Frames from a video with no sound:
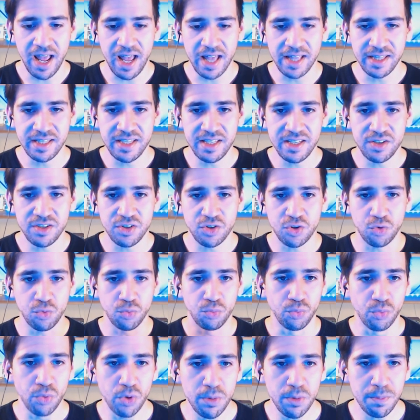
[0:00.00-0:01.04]
any
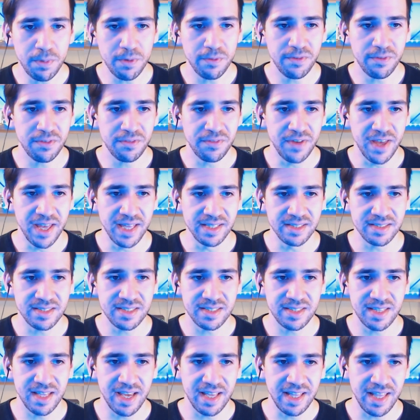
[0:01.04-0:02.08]
group of events
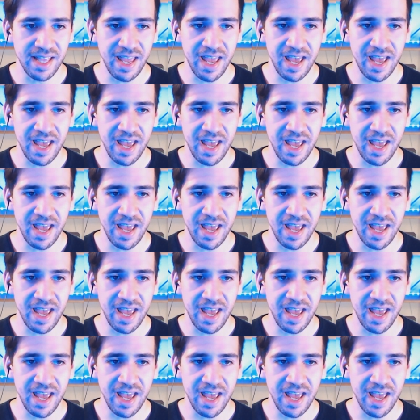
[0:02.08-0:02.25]
that